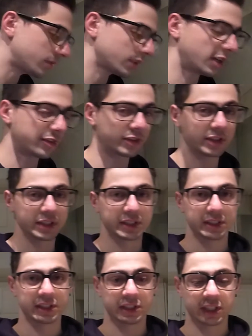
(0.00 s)
I've got
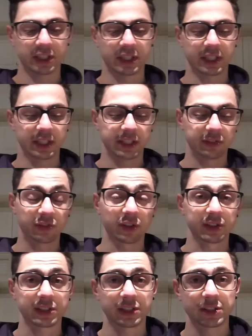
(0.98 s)
this chicken here
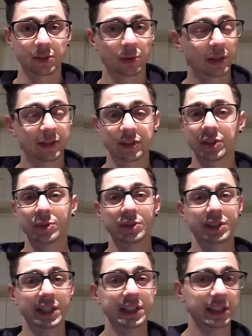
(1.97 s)
defrosted, so all I have to do is
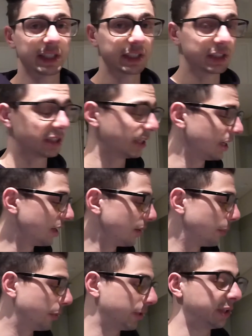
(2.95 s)
season it,
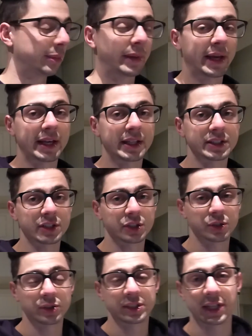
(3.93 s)
put it in a pan, so it
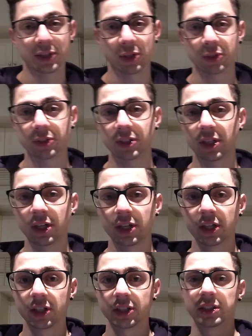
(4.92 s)
shouldn't take long
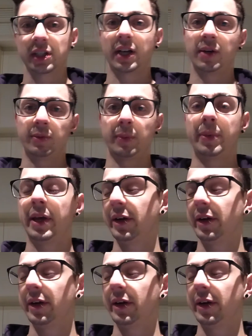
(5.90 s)
to kind of prepare